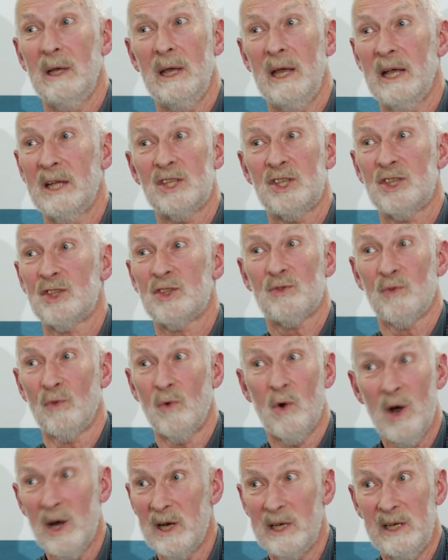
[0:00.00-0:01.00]

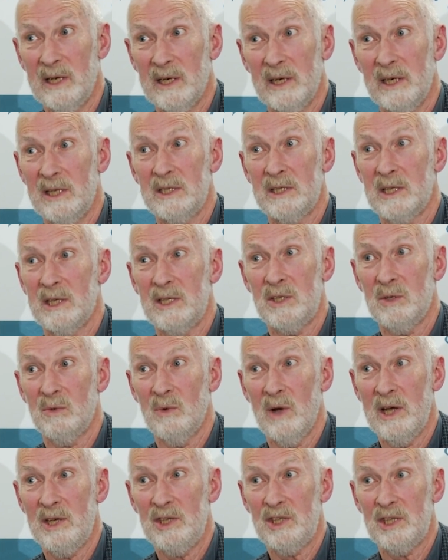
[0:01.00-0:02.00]
extraordinary
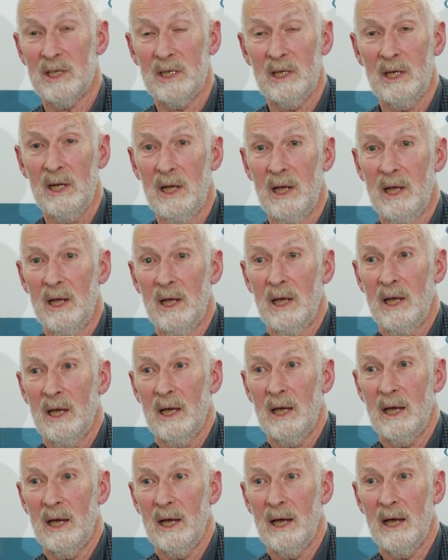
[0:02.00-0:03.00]
situation.
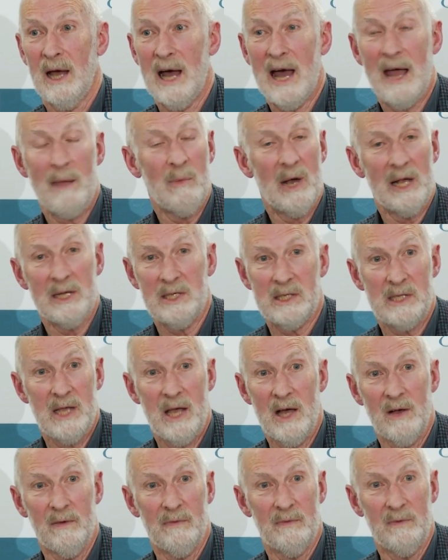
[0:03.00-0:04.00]
Uh, I
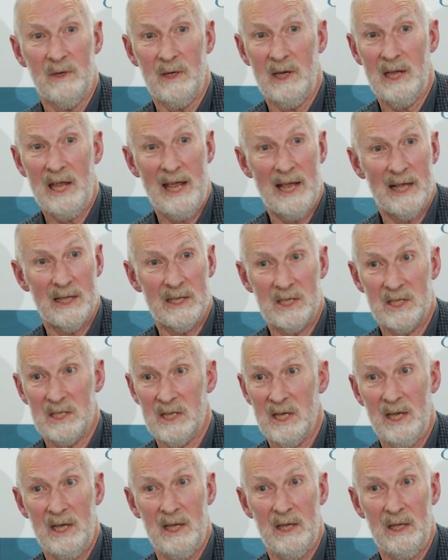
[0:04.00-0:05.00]
myself can't
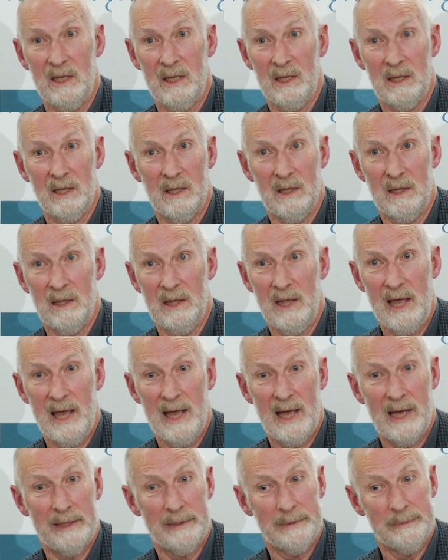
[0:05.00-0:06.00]
see
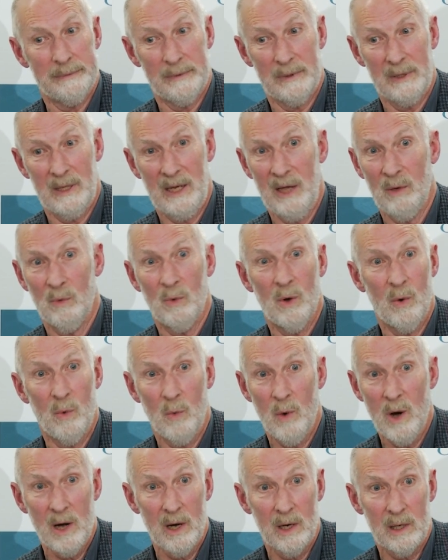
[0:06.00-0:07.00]
that it will
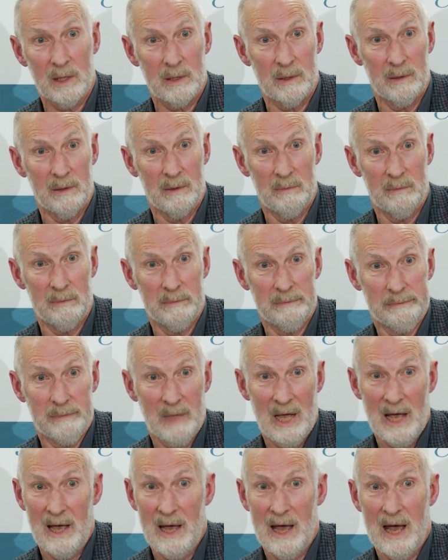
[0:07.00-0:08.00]
work.
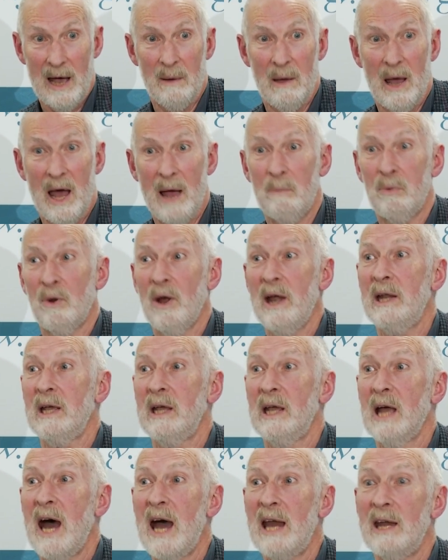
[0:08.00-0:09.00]
I, I pray to
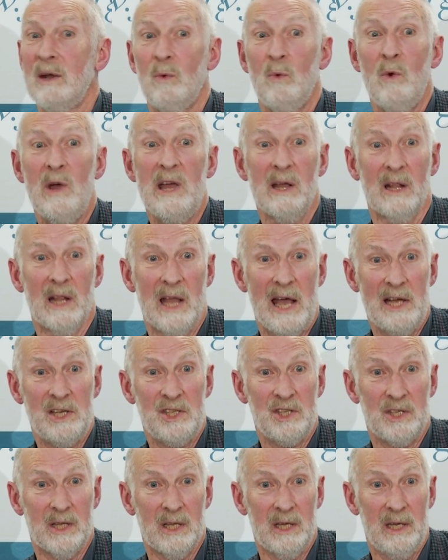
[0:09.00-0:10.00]
God it will
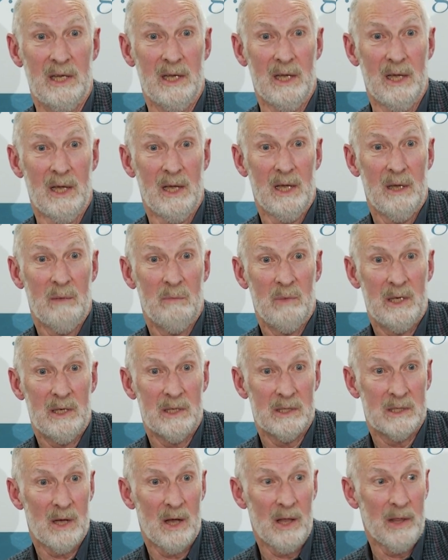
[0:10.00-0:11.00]
actually,
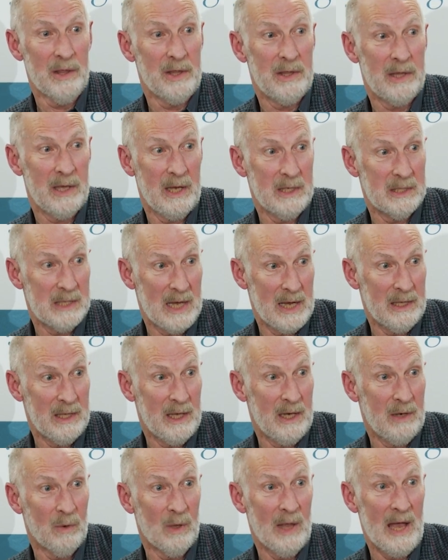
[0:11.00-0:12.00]
because all the things I
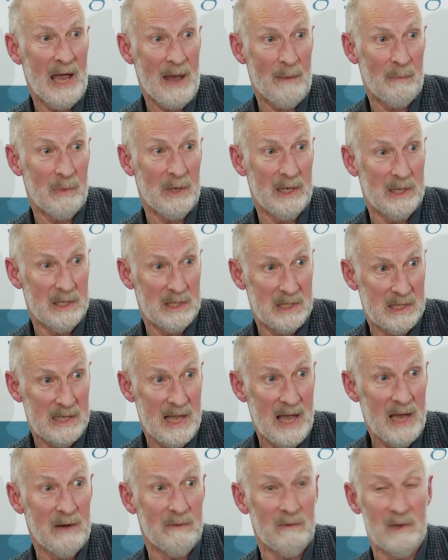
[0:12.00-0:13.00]
think will happen
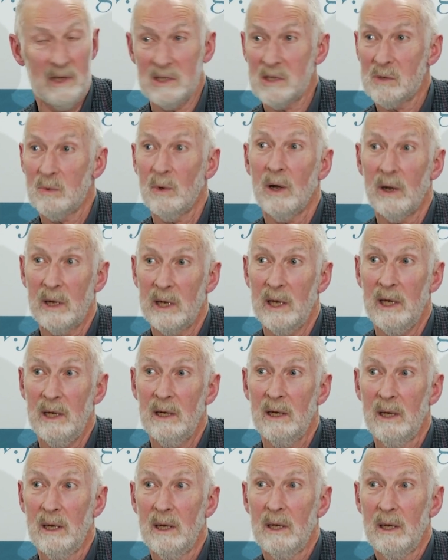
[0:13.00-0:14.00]
instead of its
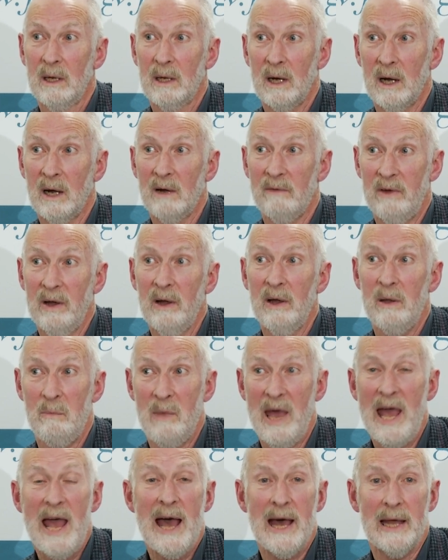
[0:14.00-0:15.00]
working are very
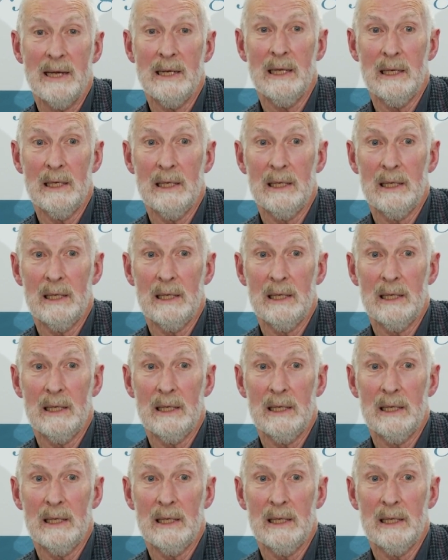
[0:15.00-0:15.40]
bad